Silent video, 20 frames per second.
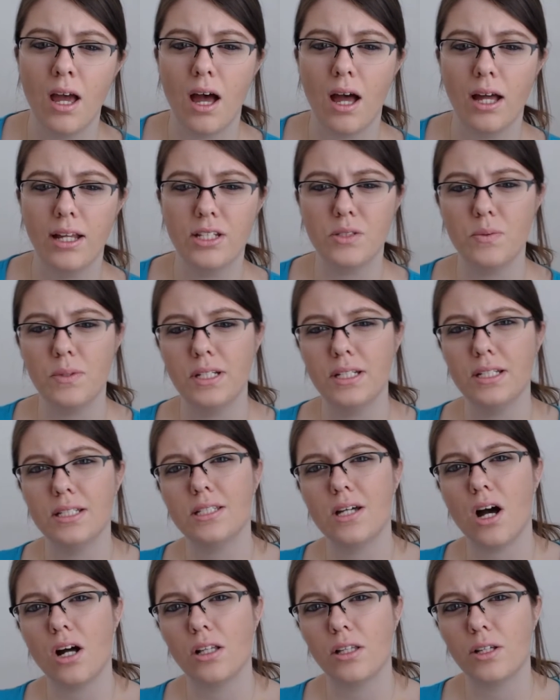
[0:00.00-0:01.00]
I just wanted
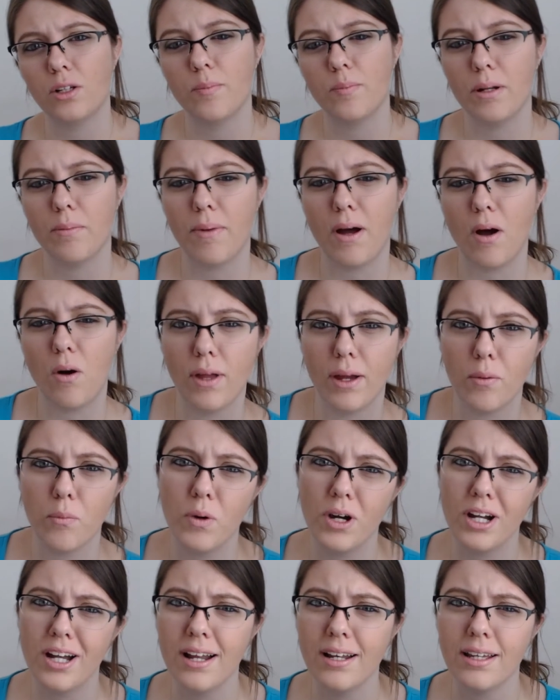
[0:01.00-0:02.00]
to talk a little bit about like
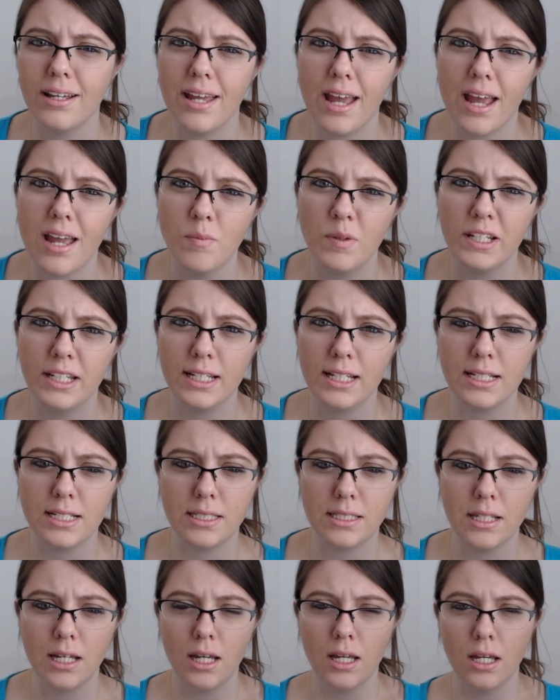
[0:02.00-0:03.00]
what kind of game it
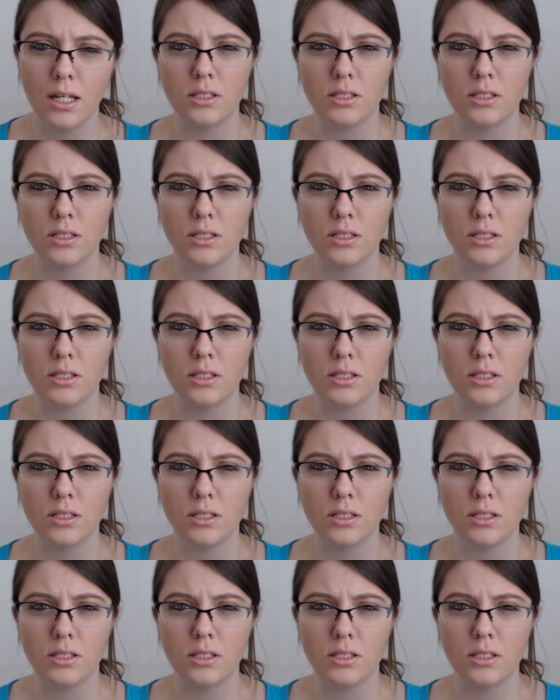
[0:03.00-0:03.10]
is.